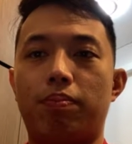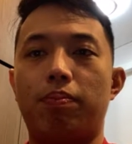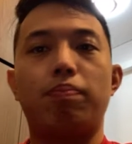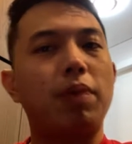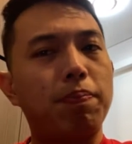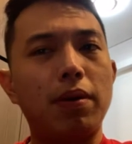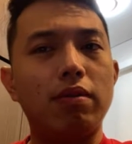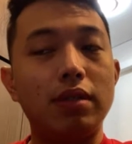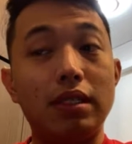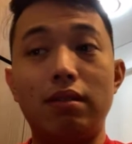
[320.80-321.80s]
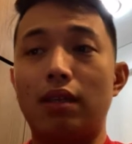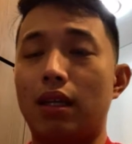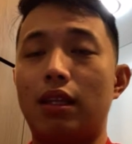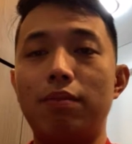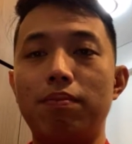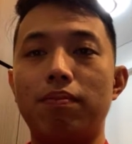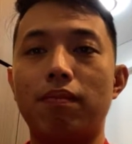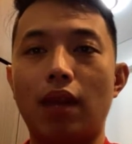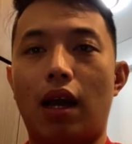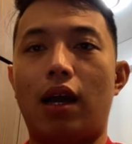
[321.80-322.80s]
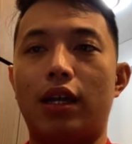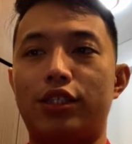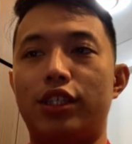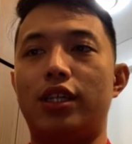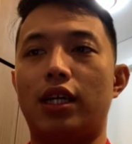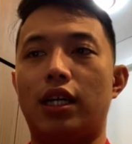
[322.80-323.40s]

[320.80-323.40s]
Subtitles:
people in their team are actually